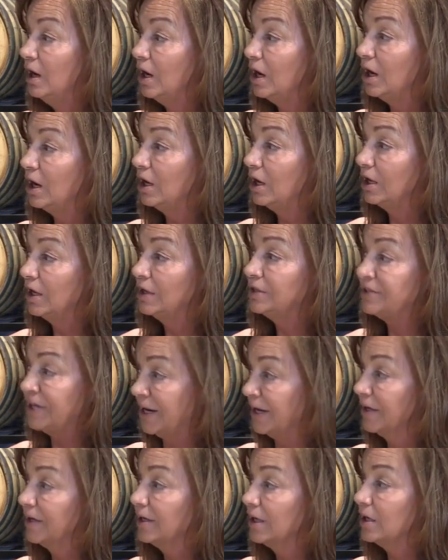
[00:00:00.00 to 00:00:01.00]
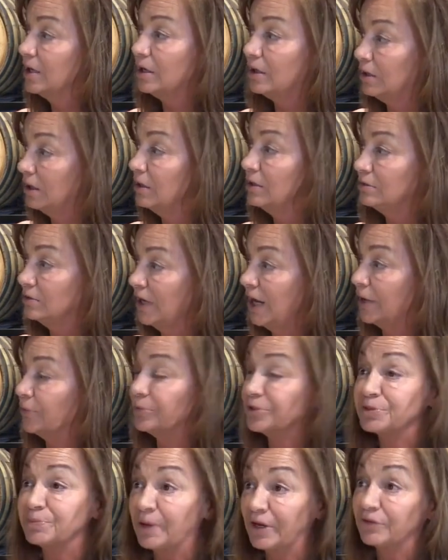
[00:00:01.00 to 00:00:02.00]
Danica had
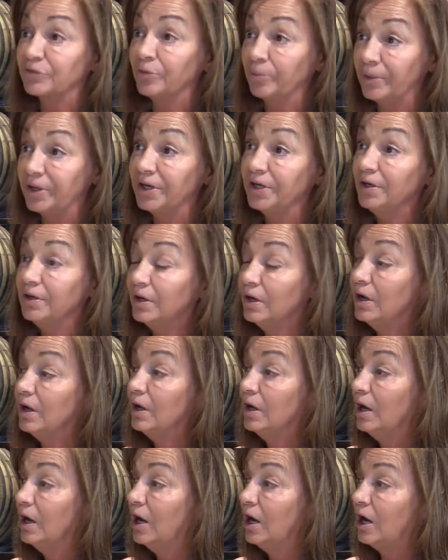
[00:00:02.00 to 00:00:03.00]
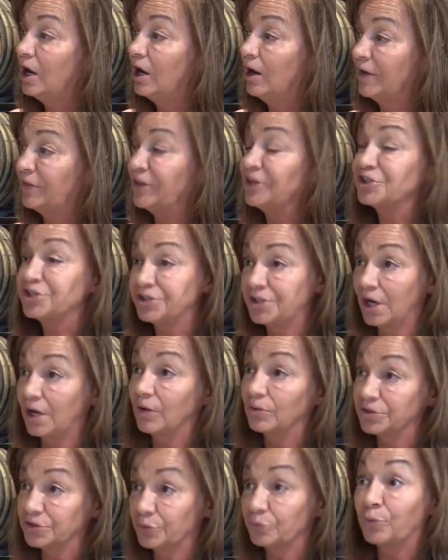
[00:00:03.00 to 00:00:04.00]
respect for me. I think she thought
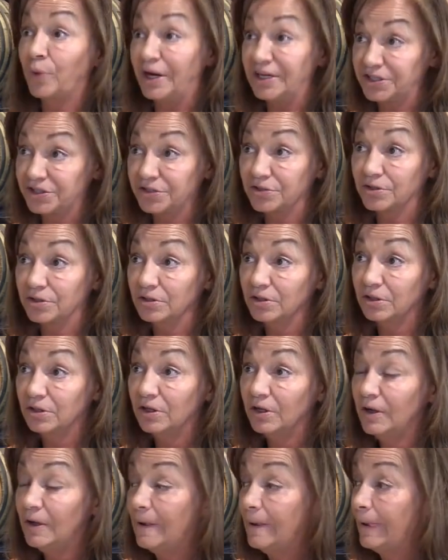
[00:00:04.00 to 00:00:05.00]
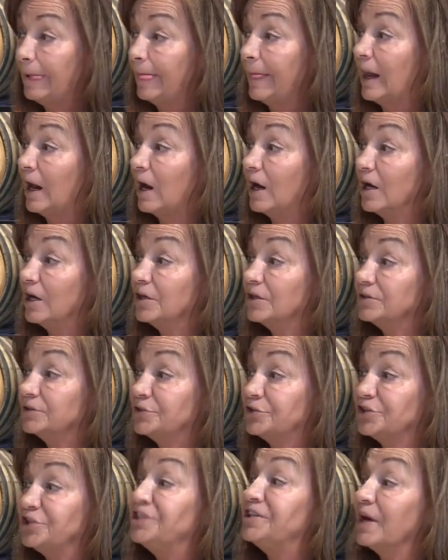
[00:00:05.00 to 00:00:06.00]
I was a racer.
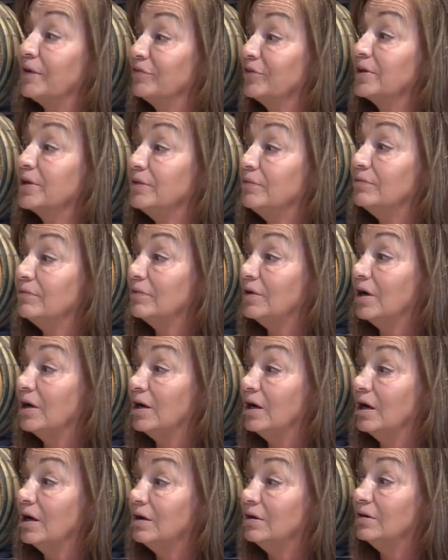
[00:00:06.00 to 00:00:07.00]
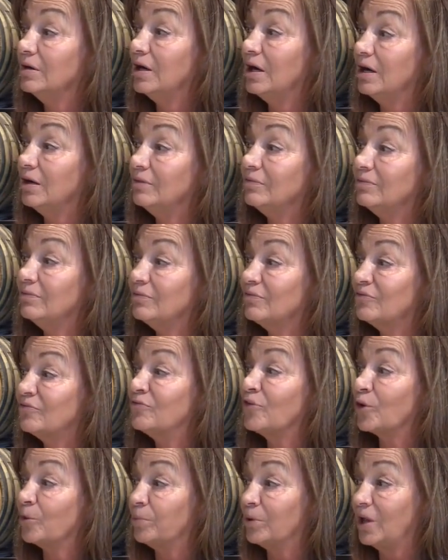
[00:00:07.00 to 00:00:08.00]
She definitely
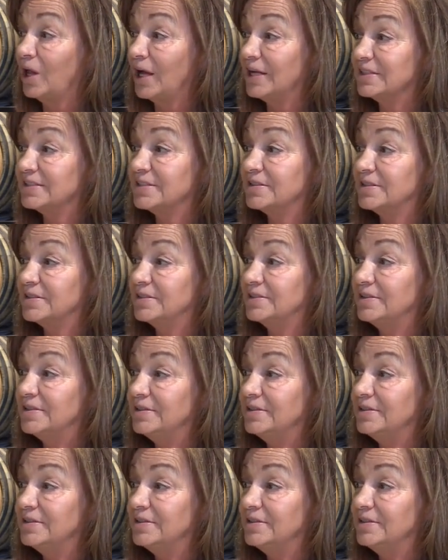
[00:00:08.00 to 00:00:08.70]
verbalized